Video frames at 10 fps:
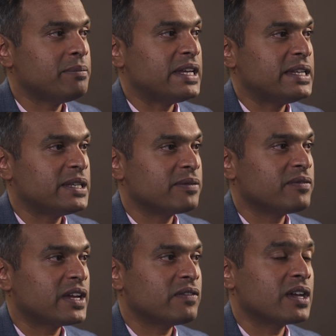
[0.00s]
medium
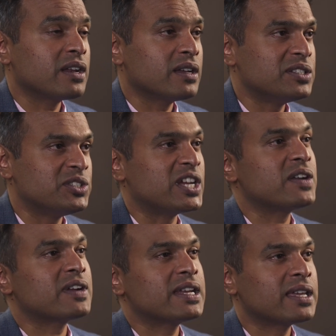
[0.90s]
where we are
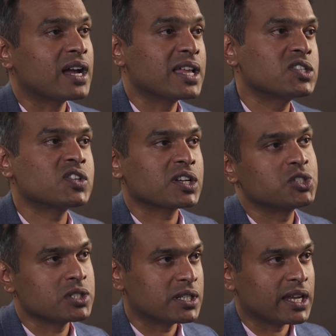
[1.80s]
generating
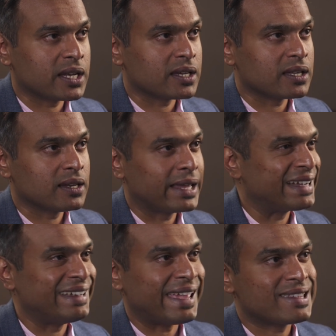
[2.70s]
unstructured data
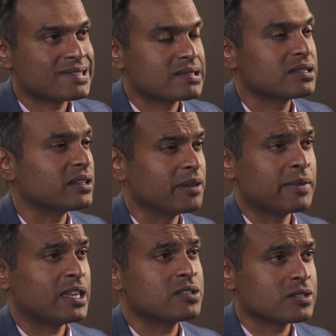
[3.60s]
like text,
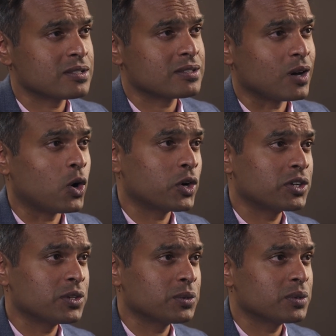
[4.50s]
images,
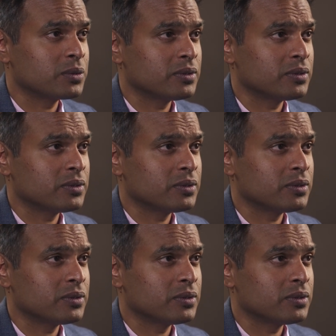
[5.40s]
audio,